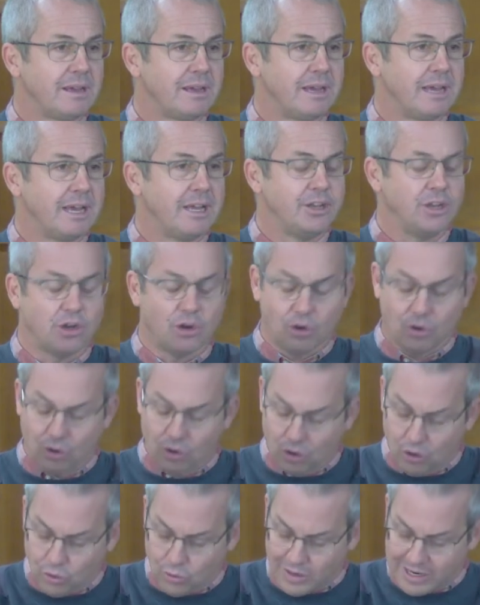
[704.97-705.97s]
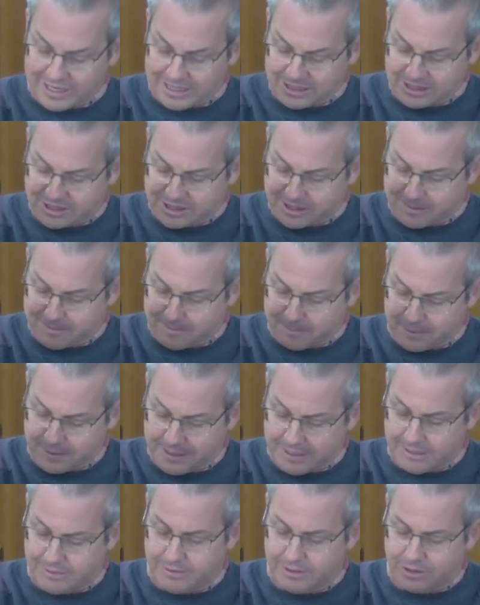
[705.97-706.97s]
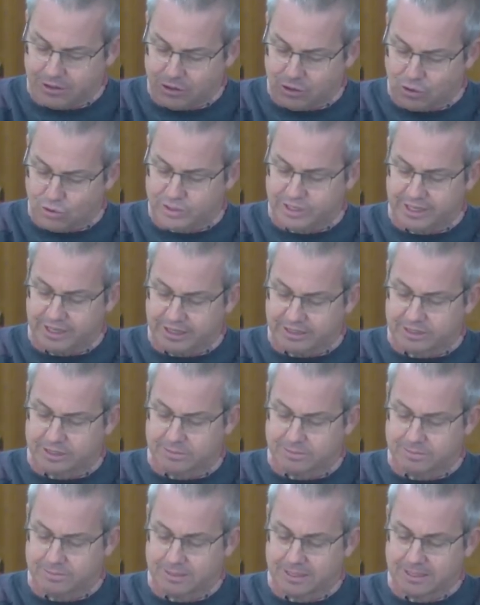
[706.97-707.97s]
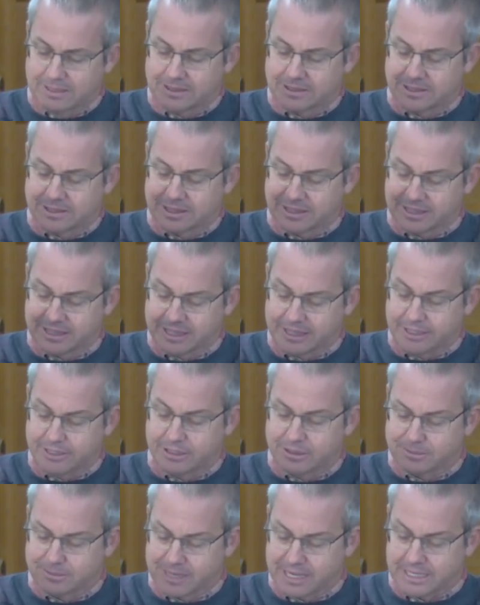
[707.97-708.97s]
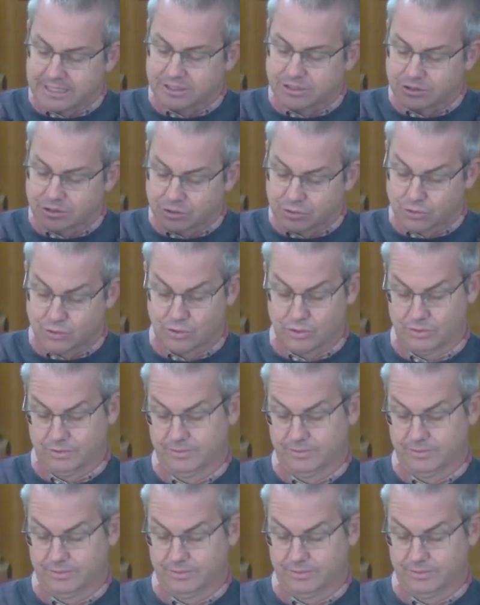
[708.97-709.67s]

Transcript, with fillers: and you're always comparing your kingdom to the kingdom next door.